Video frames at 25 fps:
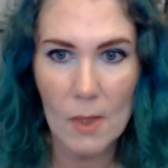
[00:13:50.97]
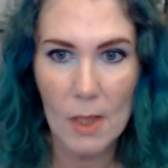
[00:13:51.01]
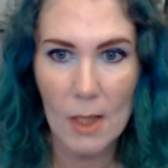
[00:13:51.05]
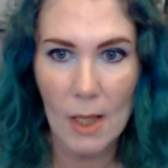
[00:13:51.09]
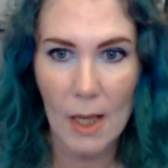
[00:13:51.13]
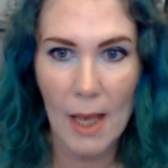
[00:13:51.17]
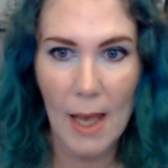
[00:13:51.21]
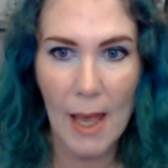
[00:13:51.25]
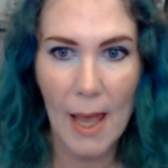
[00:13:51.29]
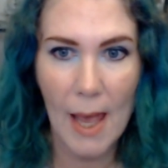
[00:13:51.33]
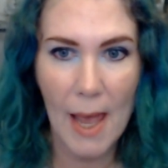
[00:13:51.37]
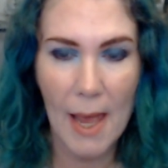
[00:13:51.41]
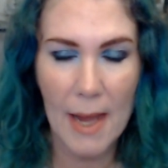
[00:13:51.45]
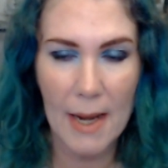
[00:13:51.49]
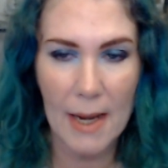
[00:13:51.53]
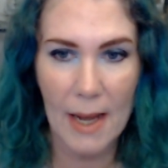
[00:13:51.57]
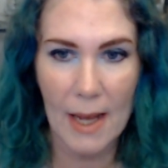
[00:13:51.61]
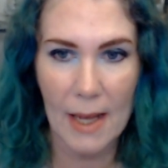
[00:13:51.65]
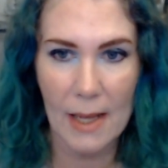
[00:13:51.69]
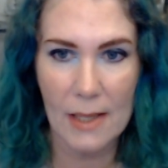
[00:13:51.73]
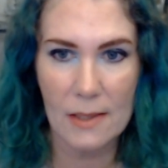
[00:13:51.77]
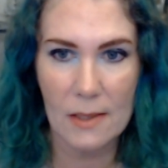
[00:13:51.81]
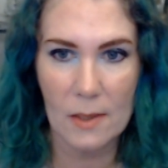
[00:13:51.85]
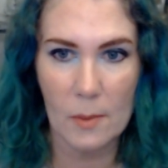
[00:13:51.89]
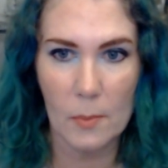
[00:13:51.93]
and it
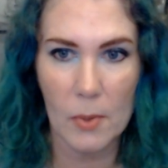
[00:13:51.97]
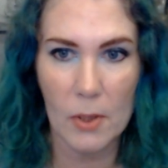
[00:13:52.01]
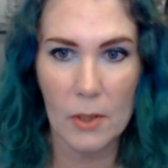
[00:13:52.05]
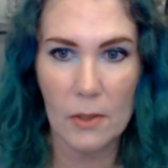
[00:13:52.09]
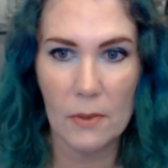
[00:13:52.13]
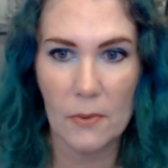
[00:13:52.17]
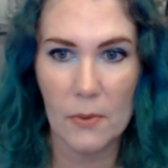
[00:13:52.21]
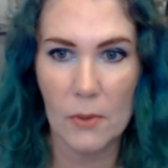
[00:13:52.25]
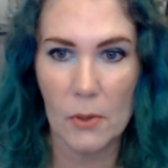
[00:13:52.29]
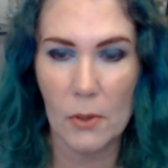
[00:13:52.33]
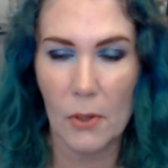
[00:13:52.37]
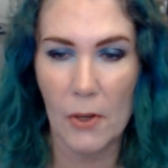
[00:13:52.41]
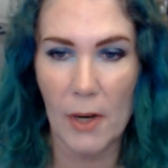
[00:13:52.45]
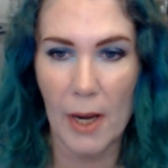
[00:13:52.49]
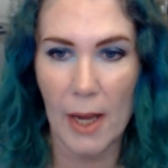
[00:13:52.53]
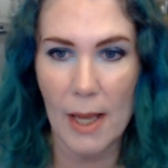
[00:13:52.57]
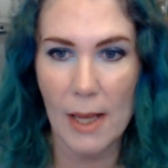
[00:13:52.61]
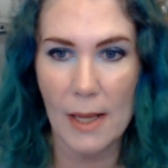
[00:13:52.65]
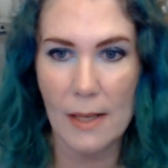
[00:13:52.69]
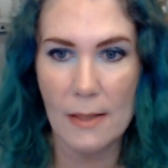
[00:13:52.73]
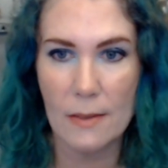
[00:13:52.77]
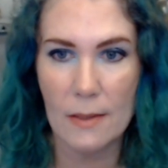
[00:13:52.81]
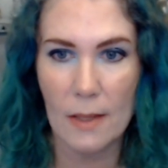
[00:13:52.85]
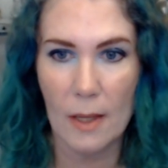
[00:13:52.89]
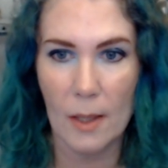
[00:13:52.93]
has some beautiful
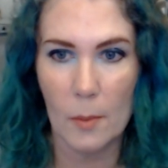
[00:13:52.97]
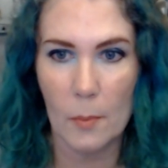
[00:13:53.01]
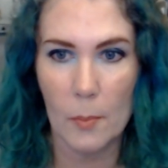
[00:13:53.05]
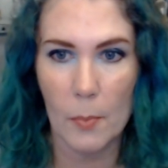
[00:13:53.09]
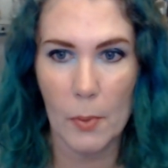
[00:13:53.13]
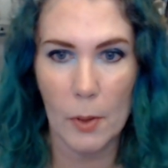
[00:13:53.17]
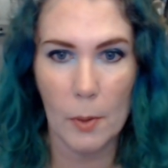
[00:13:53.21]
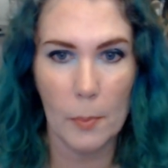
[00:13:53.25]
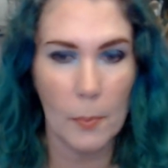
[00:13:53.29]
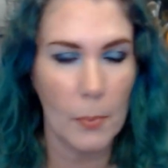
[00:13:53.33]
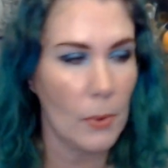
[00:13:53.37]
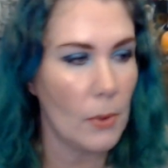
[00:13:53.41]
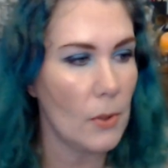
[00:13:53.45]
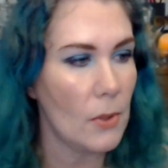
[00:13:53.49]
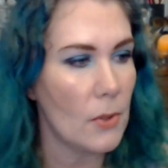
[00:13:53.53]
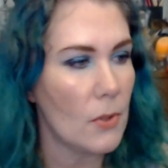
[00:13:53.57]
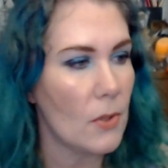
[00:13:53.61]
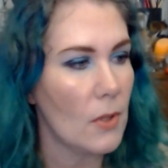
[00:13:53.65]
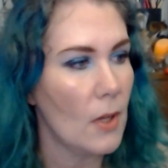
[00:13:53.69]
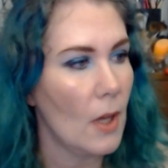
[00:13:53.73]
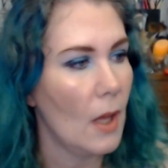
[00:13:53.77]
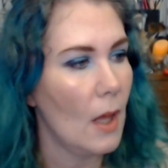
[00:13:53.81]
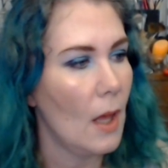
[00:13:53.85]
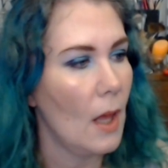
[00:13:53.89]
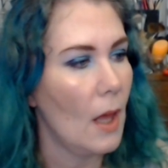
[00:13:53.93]
grays and purples
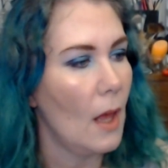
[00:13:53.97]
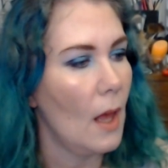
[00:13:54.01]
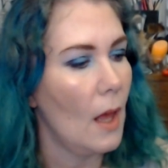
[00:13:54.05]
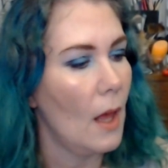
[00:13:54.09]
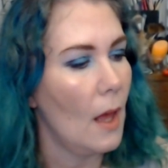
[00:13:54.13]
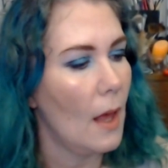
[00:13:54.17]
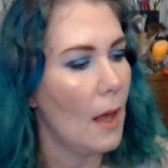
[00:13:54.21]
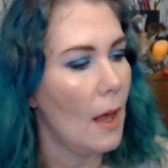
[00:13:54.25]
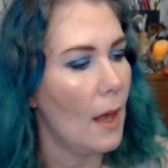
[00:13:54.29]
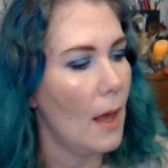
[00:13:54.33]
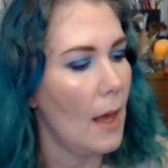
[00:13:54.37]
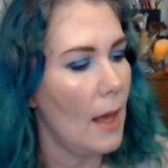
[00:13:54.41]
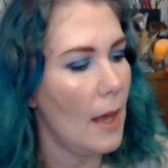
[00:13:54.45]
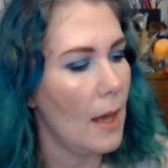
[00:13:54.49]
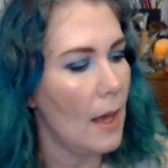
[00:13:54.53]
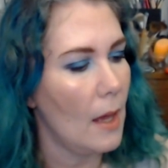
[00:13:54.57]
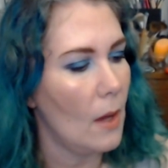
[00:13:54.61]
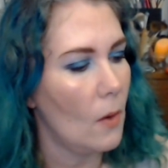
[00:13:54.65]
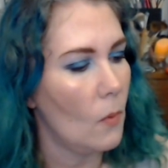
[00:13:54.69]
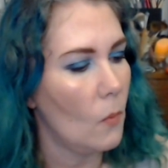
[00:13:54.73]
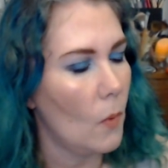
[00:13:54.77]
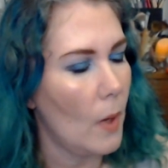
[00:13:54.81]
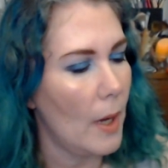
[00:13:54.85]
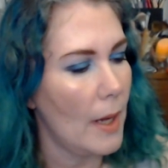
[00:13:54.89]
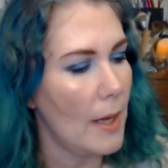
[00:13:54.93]

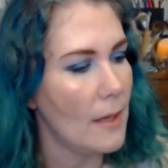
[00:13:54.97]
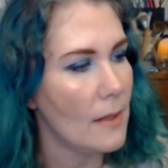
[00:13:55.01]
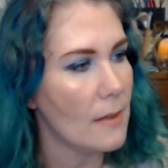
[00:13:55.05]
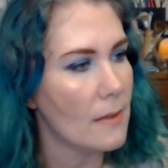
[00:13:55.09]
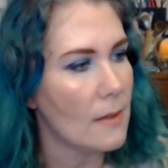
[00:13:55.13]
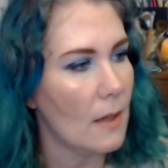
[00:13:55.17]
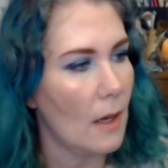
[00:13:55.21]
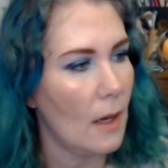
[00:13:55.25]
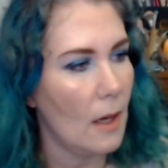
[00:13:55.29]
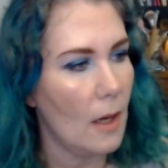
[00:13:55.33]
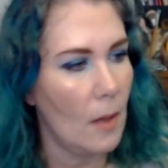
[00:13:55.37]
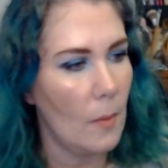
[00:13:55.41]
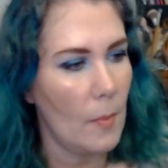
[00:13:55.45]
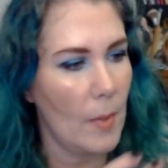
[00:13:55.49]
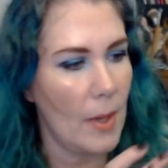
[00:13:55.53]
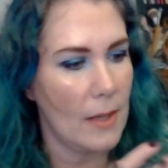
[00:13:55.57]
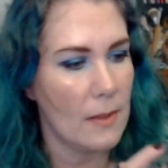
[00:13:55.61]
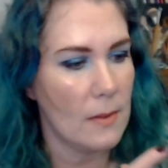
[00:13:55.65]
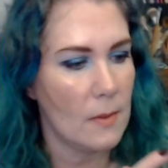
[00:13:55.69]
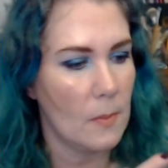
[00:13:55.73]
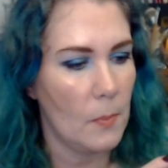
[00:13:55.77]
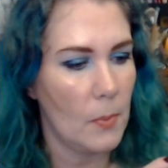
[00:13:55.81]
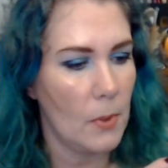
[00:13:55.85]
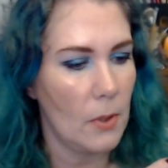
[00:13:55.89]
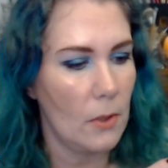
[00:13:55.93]
and white. um,
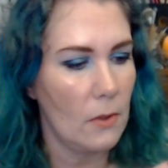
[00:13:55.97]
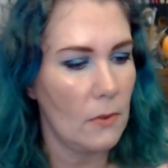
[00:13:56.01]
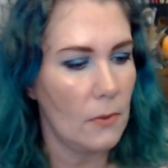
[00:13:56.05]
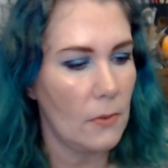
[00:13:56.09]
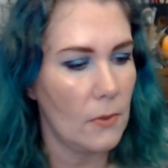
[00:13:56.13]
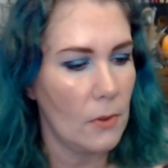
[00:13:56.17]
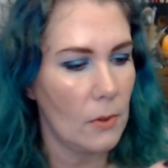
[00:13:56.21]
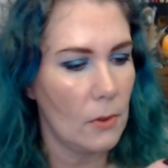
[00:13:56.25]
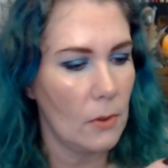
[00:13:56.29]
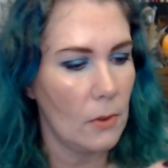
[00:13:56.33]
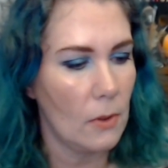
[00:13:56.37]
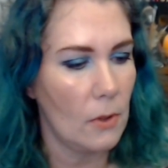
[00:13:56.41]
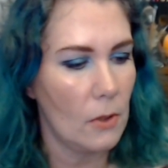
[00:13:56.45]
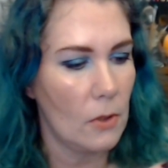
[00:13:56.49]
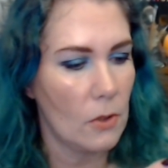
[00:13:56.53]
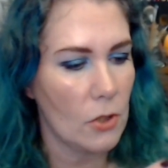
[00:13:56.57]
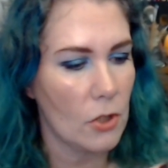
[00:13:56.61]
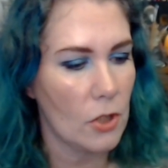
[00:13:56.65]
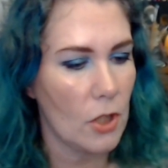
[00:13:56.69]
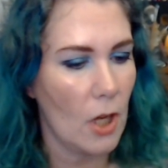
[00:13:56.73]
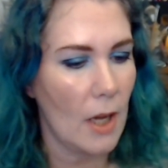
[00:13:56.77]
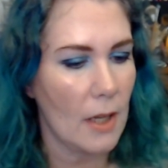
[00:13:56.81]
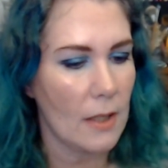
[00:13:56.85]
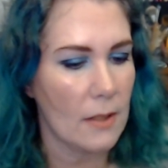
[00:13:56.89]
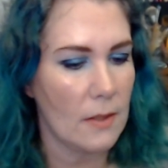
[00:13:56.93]
has beautiful
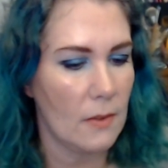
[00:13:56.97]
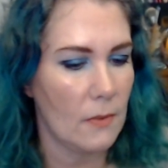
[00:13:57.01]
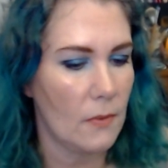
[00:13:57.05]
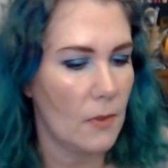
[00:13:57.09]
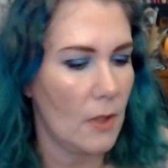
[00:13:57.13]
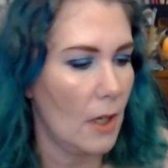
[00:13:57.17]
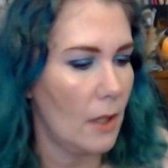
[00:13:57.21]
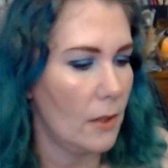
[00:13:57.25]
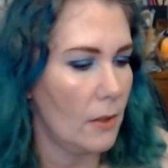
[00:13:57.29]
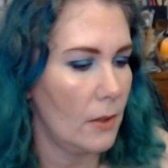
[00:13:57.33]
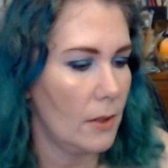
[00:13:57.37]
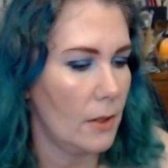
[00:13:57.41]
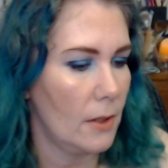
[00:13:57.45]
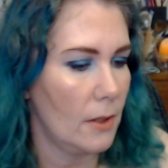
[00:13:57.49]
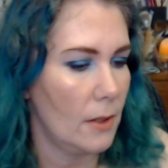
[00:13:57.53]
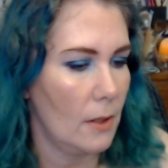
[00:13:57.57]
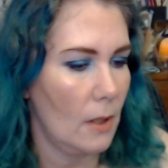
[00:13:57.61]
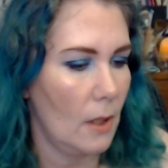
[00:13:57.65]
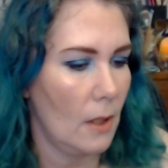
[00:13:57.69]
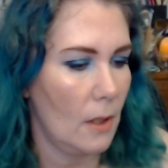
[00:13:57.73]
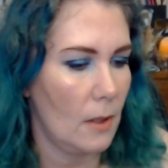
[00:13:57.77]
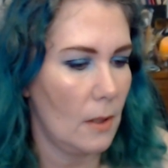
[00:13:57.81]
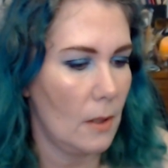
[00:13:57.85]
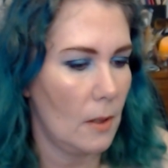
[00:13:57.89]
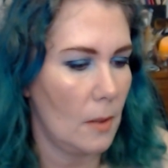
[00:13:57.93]
shocks of color,
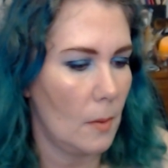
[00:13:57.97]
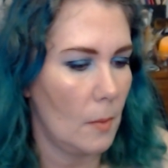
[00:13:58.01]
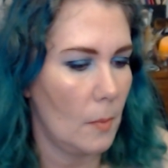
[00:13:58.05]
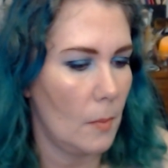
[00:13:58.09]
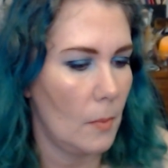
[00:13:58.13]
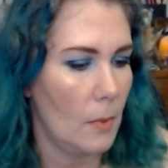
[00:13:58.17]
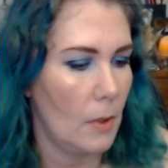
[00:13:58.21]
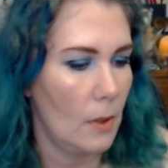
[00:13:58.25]
um,